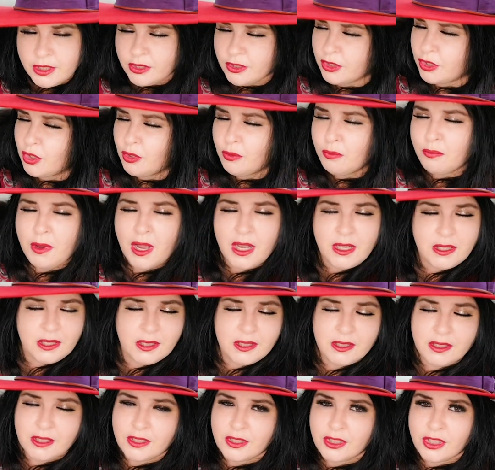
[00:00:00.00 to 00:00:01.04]
You
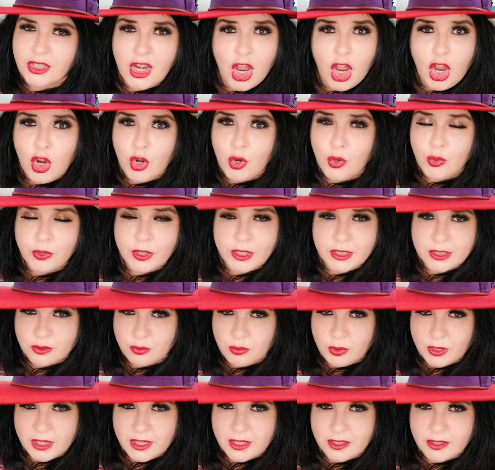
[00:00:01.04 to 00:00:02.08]
must know this
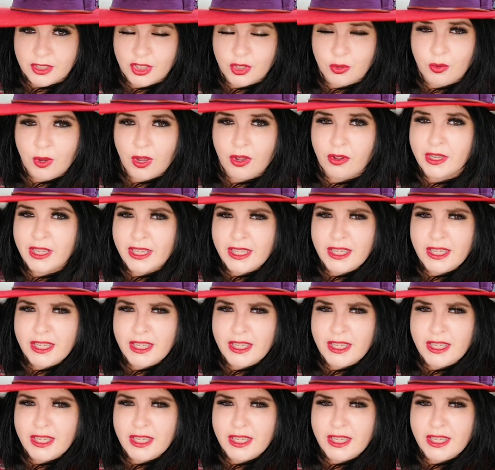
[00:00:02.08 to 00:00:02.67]
week that you are